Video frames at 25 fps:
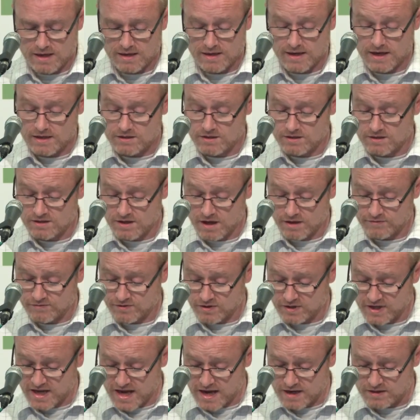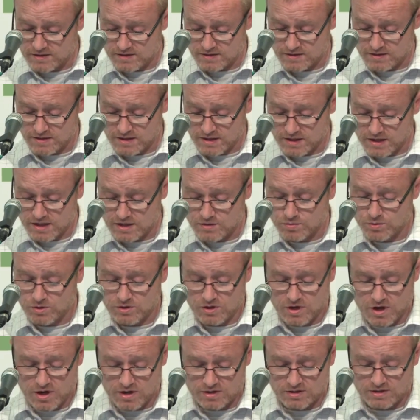Let us not forget, it would
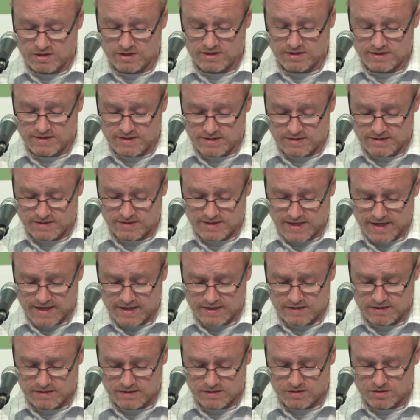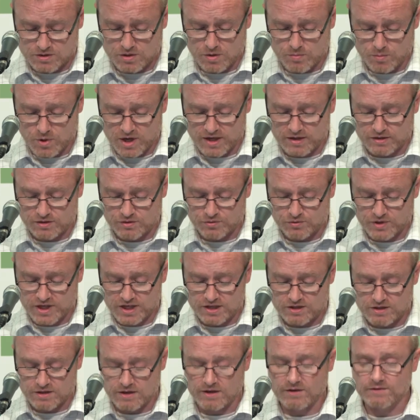cost the state somewhere in the
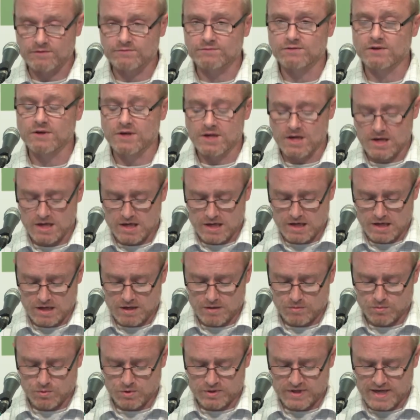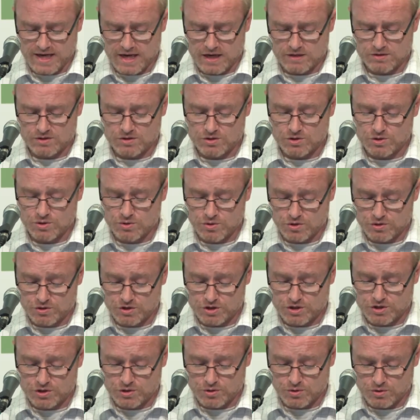region of
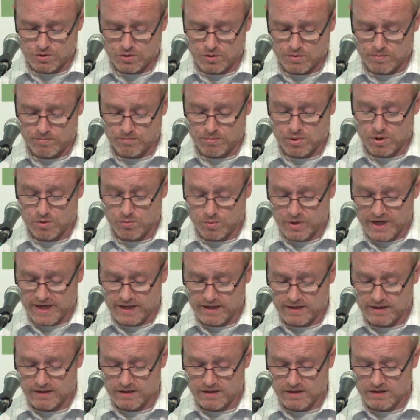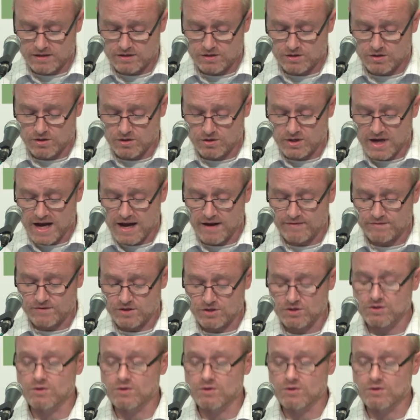€1,200 per week to look after